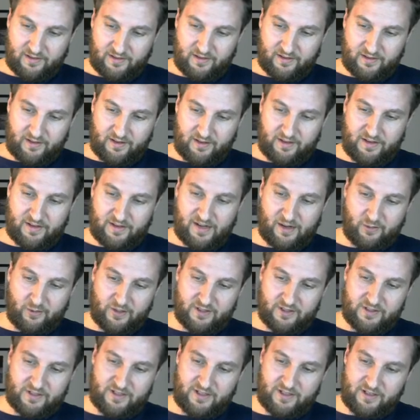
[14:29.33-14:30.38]
And now
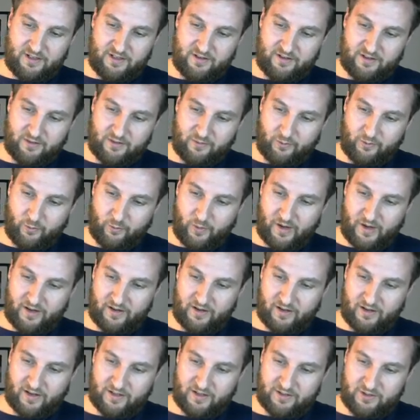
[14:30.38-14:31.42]
indeed, when
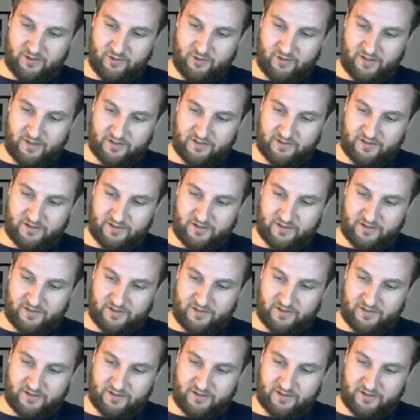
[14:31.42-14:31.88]
I do this